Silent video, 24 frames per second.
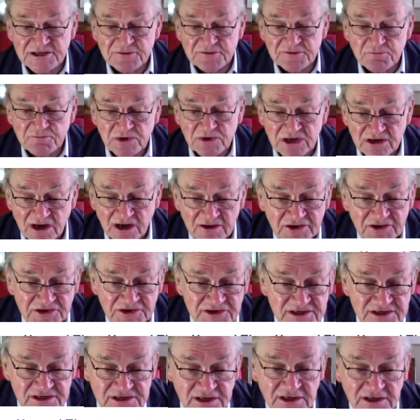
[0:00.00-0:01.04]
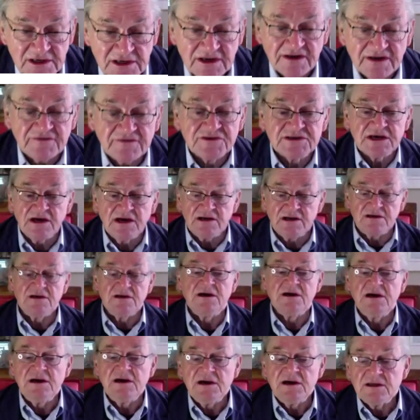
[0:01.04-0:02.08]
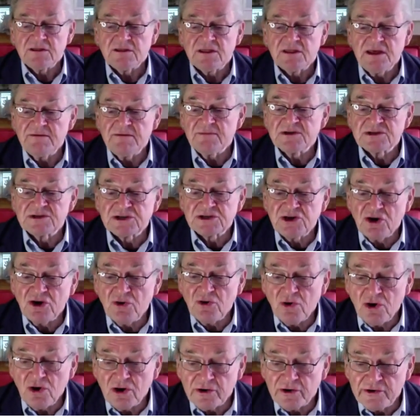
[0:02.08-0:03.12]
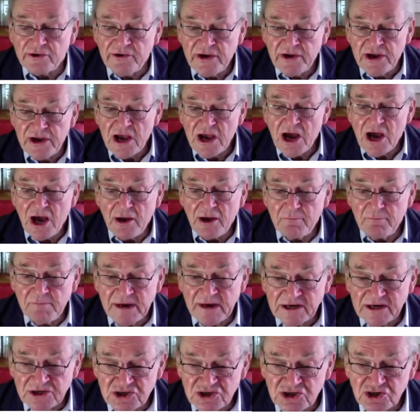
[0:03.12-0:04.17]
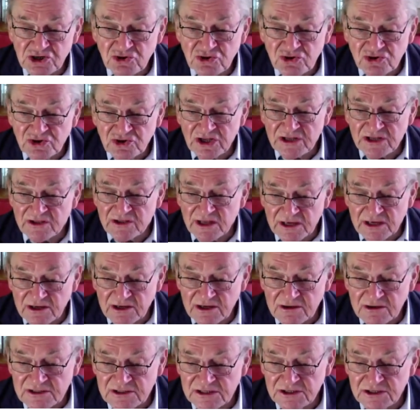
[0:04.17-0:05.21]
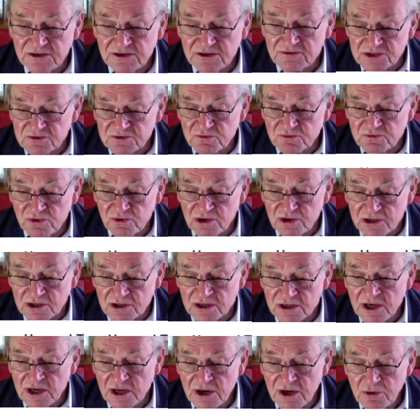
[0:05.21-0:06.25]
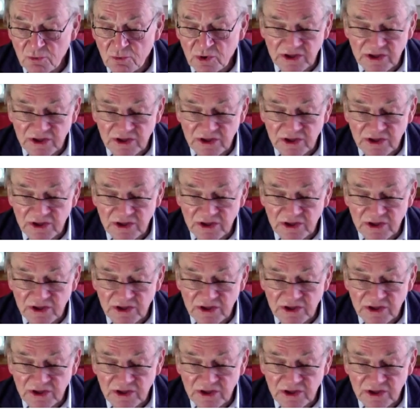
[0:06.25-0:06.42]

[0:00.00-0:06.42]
and others have said they must go on and make sure that they continue to work with